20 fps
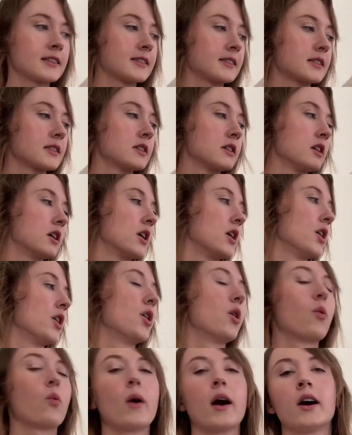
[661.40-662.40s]
the rest.
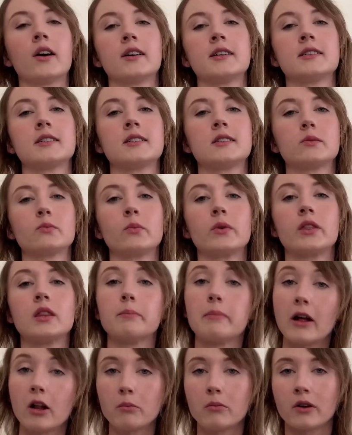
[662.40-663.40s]
Whereas
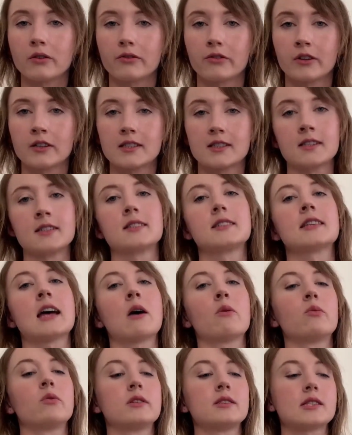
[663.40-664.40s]
with the Belmont, for
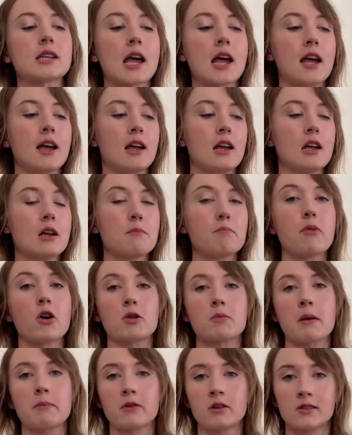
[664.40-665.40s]
instance, that was
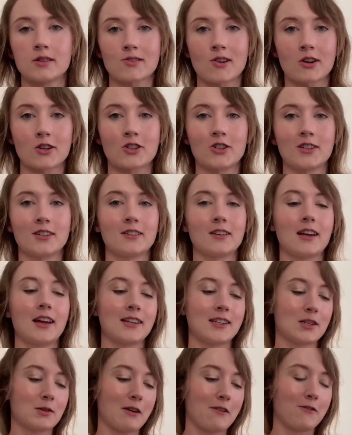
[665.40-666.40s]
a bottom-up
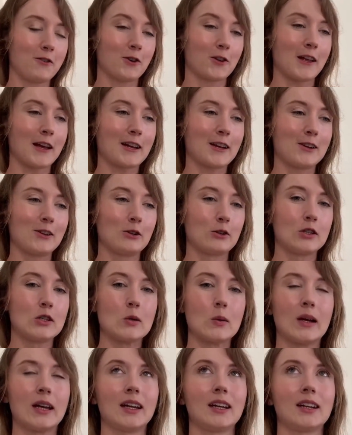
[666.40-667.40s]
construction. And so I feel like
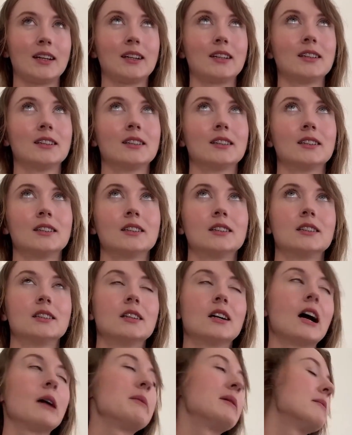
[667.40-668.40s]
you're doing,
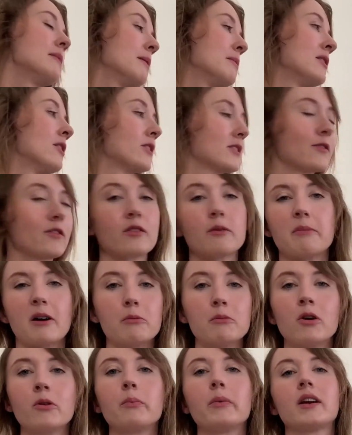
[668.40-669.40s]
maybe not for
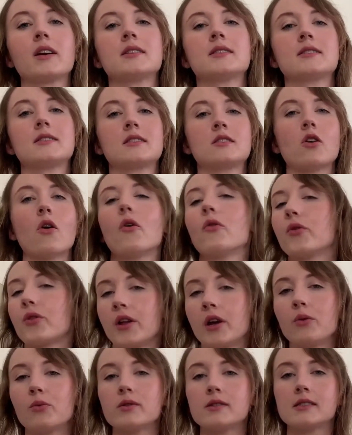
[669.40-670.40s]
the Belmont because the
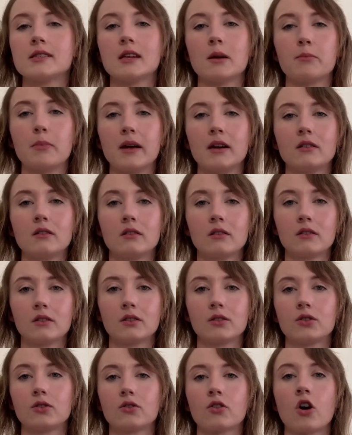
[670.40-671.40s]
whole thing was a bit